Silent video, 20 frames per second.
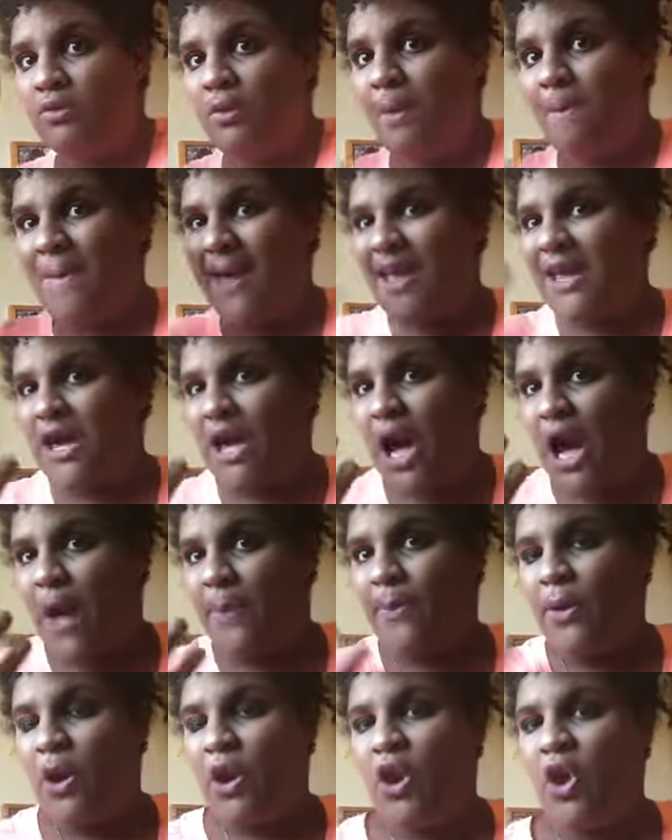
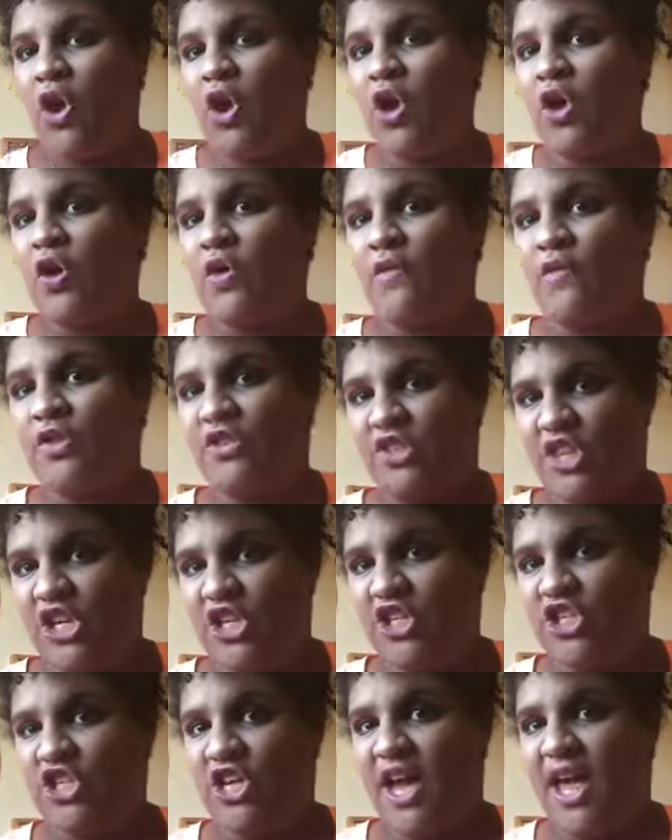makeup look for
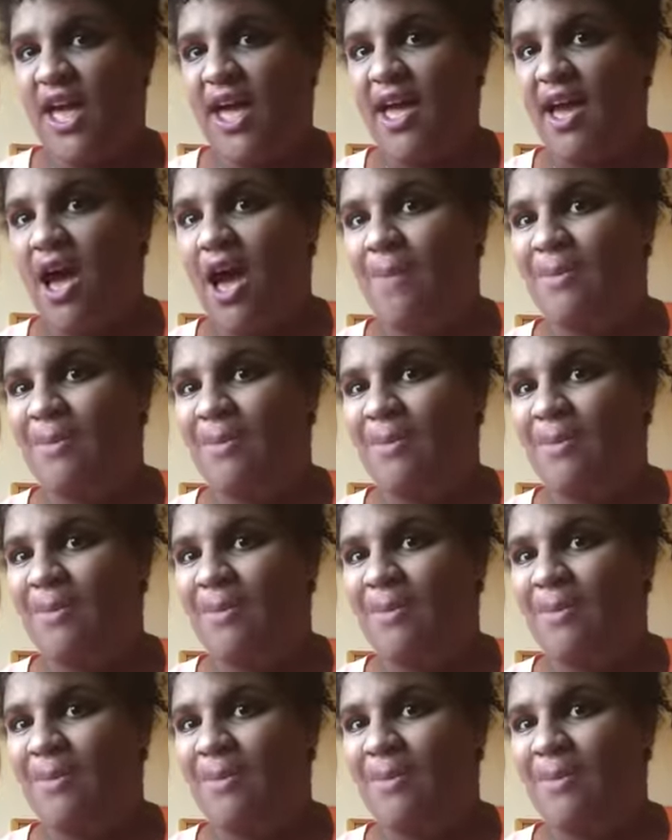this year.